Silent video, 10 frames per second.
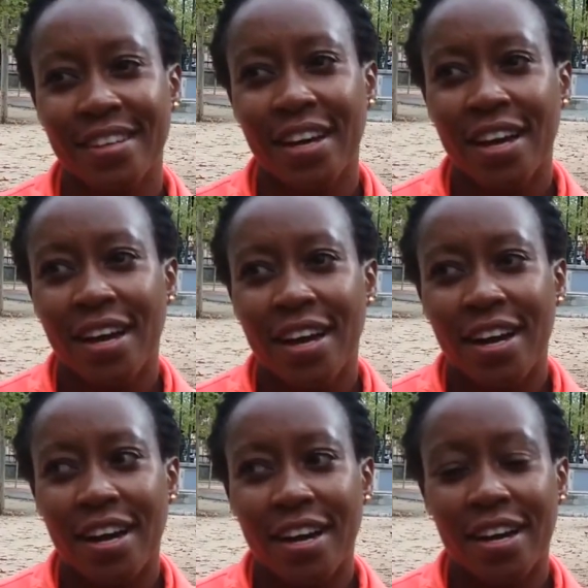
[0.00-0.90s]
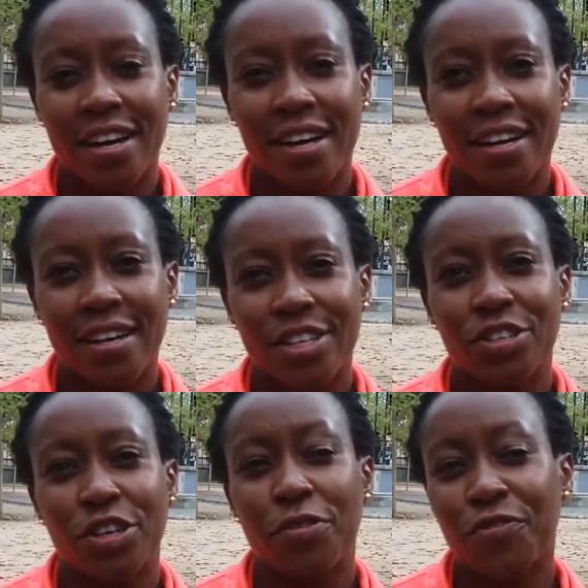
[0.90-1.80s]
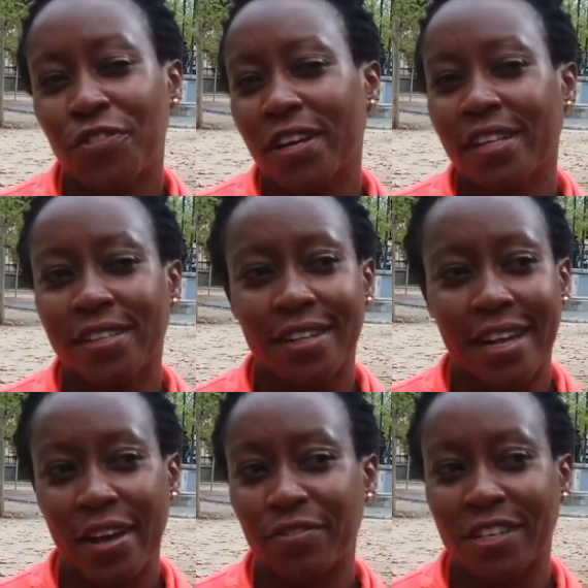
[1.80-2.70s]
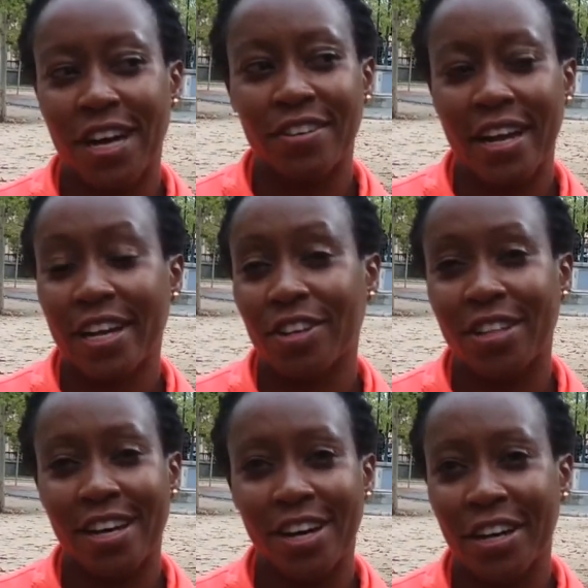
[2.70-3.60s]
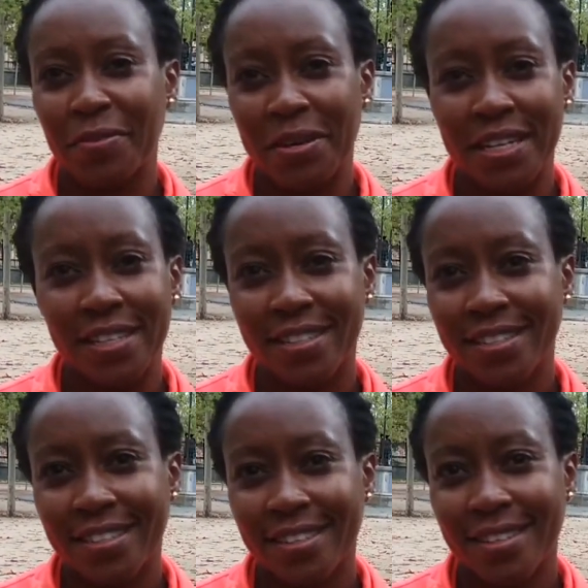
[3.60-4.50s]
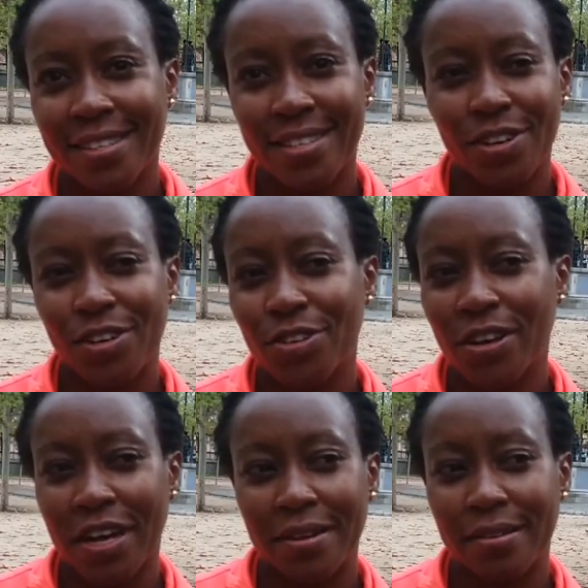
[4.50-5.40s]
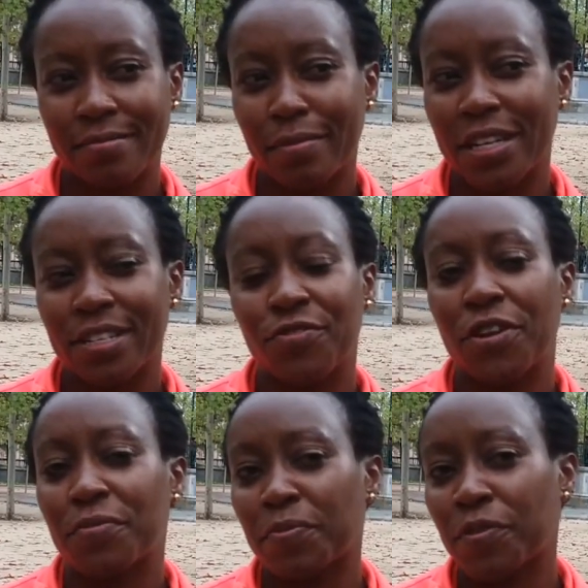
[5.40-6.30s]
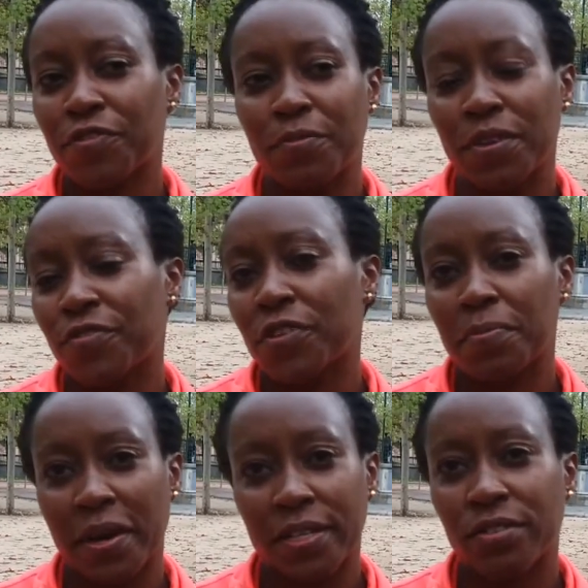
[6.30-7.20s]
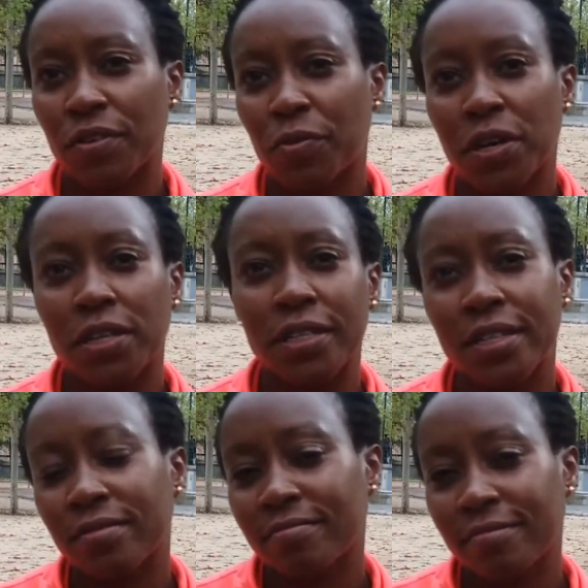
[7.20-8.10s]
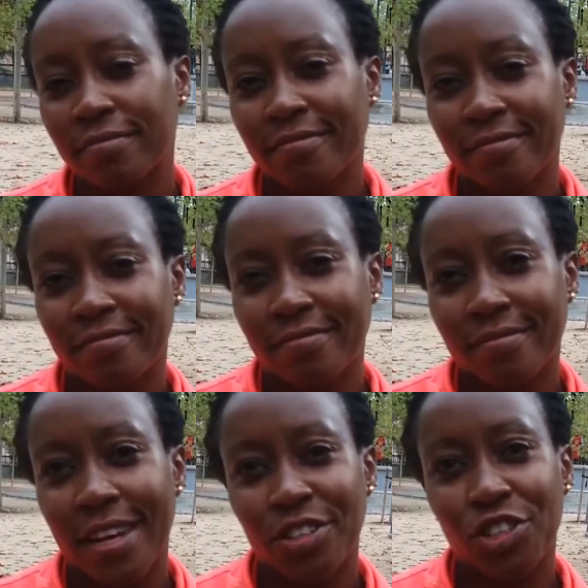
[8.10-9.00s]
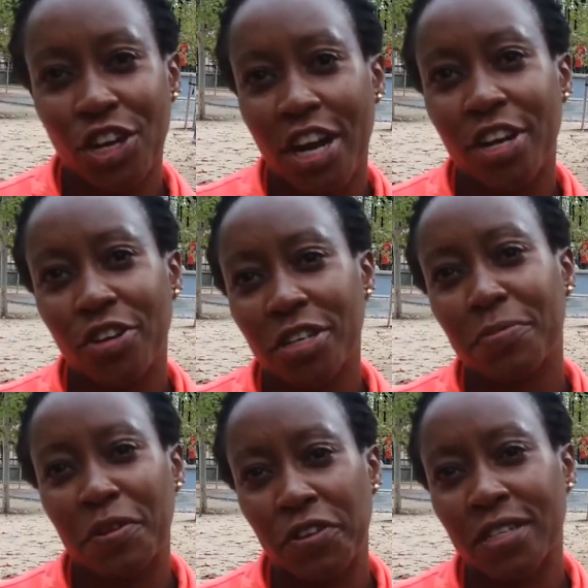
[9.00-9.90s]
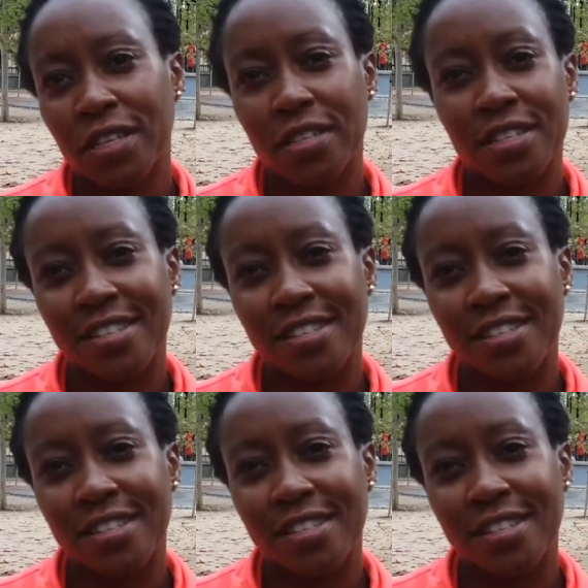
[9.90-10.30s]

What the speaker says: You don't feel left out like you're the only one, so you can meet different people from different parts of the world. Share your experiences.